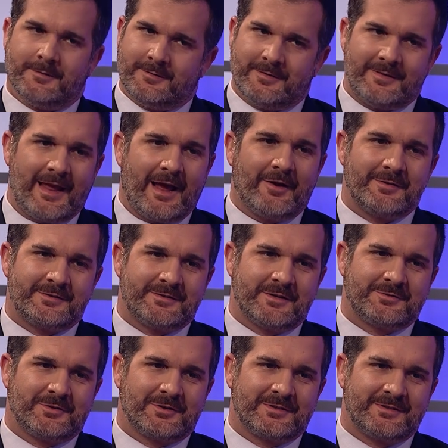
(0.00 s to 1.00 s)
Now it's
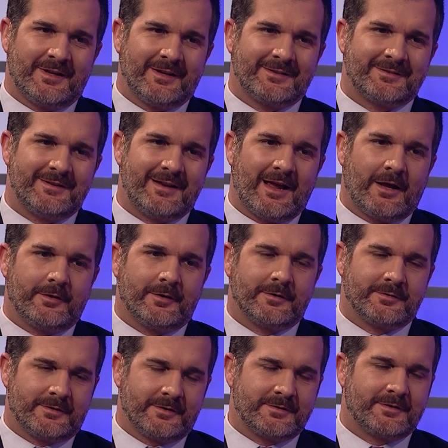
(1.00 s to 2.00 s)
District 6. Now
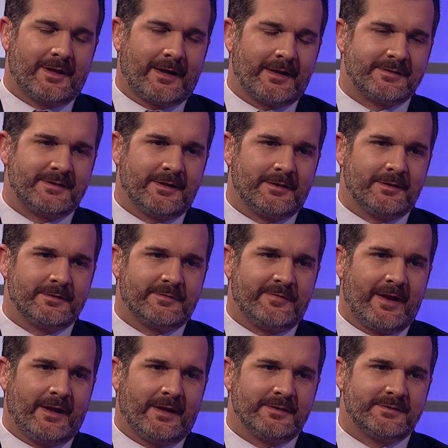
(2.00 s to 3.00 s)
there's this, like I said, this
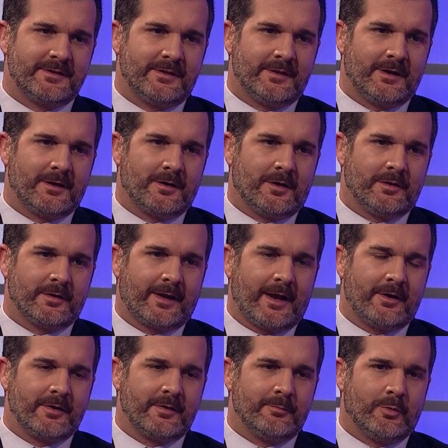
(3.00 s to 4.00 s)
vacancy there on the
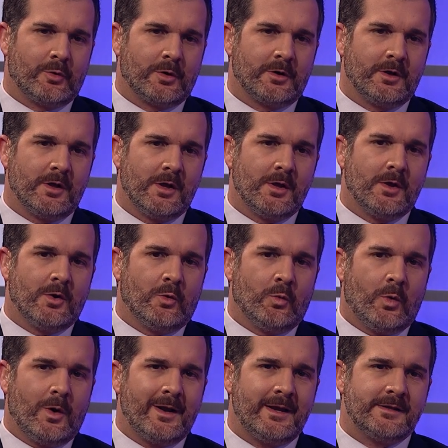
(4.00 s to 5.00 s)
county board.
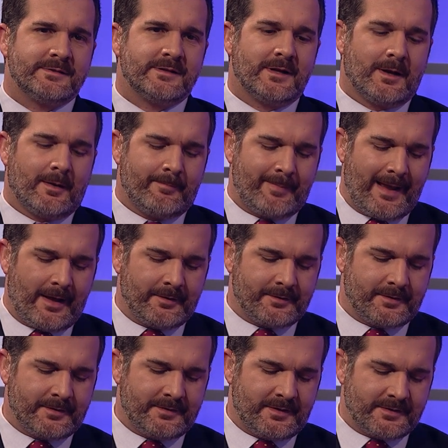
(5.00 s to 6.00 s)
What is it
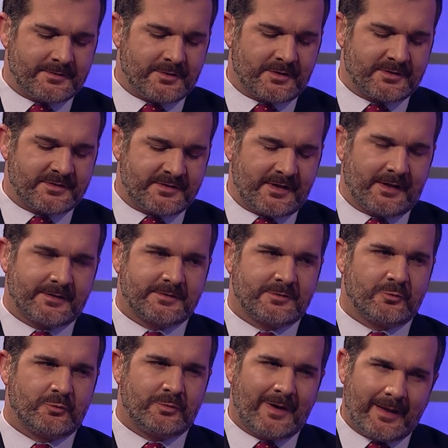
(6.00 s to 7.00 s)
about District 6
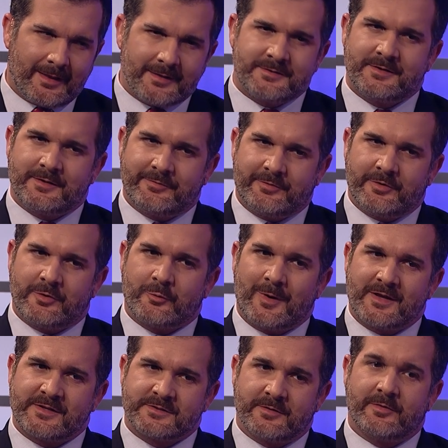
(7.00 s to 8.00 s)
relative to the
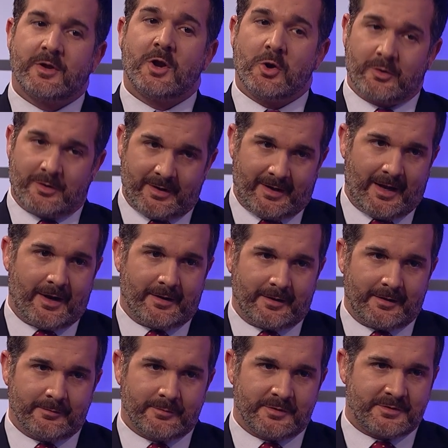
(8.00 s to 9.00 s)
rest of Anoka
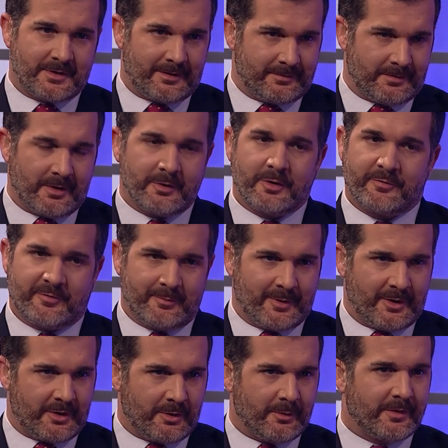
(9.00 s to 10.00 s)
County, which I know you're
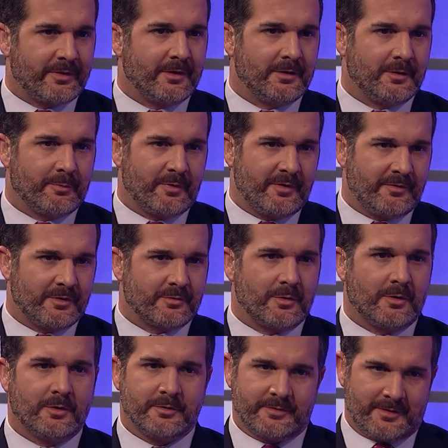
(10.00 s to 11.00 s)
familiar with in your previous
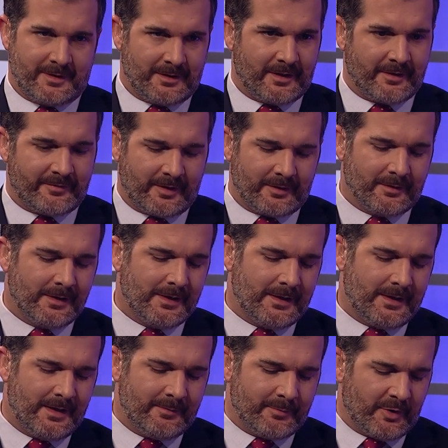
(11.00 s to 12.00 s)
roles and in living
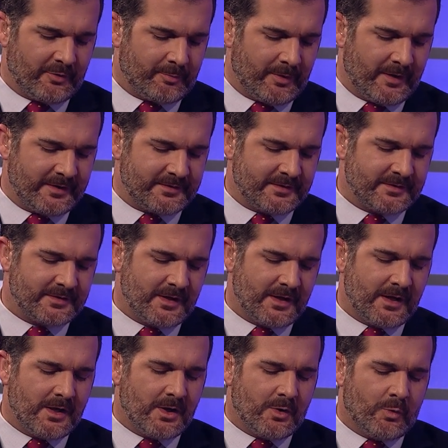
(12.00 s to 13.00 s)
in both places?
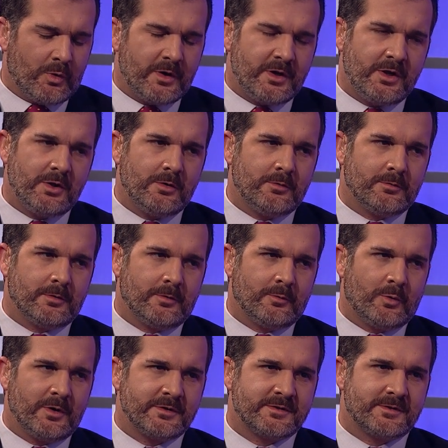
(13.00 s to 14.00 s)

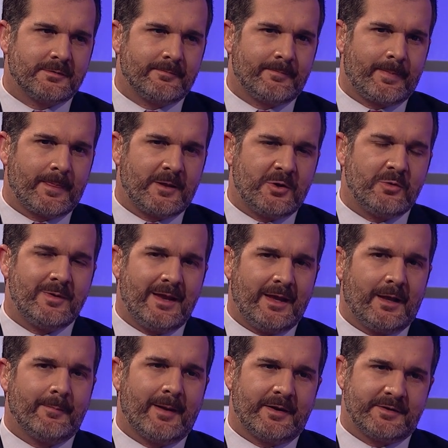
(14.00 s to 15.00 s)
What's
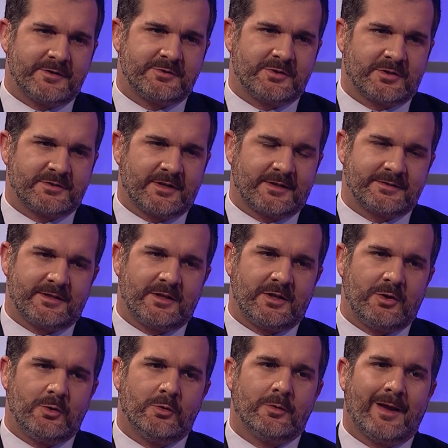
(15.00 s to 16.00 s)
unique about District 6 that
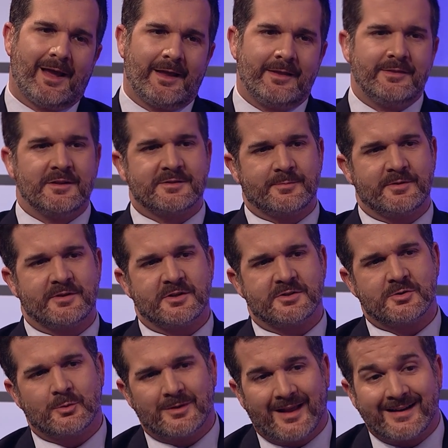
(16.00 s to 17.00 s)
you in this
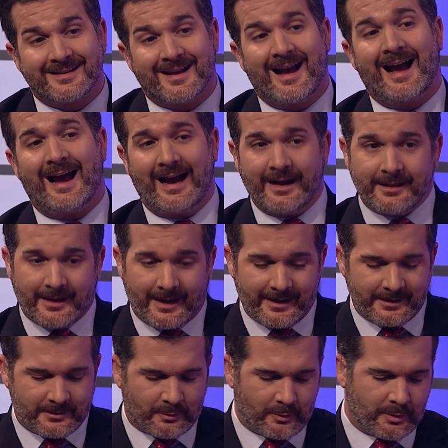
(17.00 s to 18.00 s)
position would like to
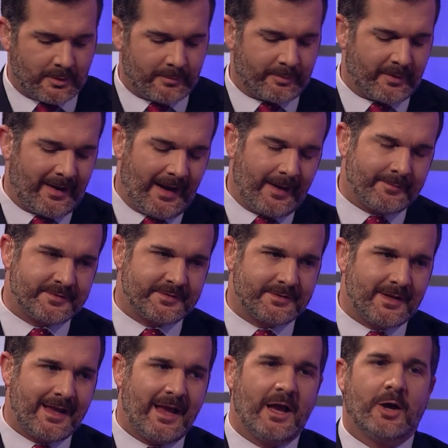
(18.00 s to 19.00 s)
highlight or perhaps
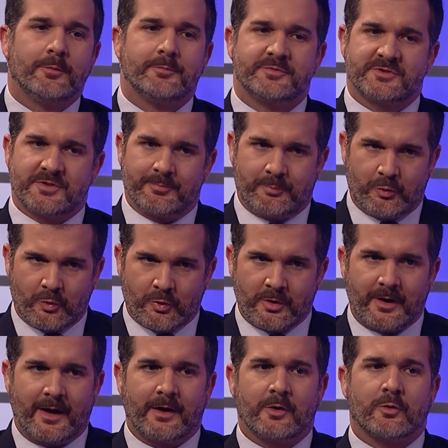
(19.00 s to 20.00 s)
help
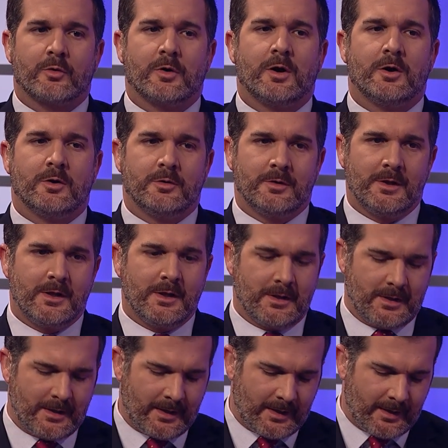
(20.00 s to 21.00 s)
support and grow
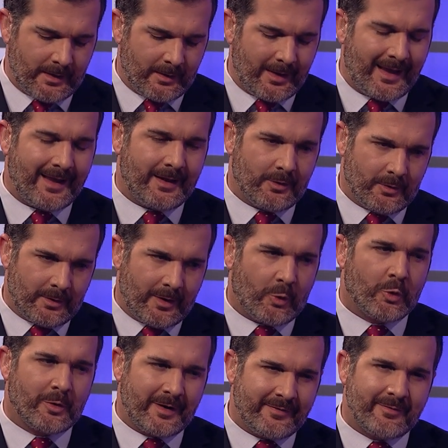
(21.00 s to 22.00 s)

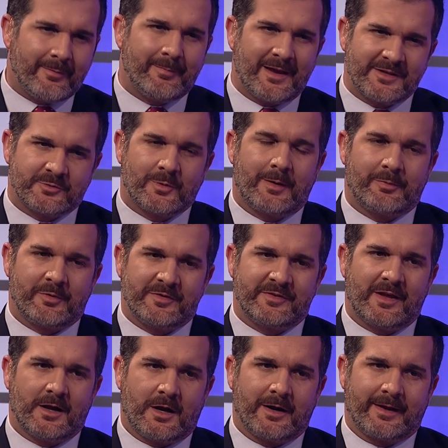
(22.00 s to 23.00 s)
or even best
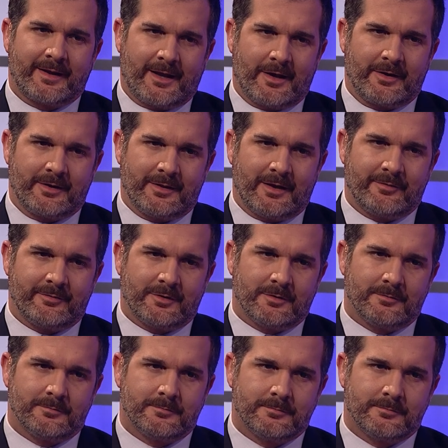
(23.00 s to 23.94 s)
represent on a county level?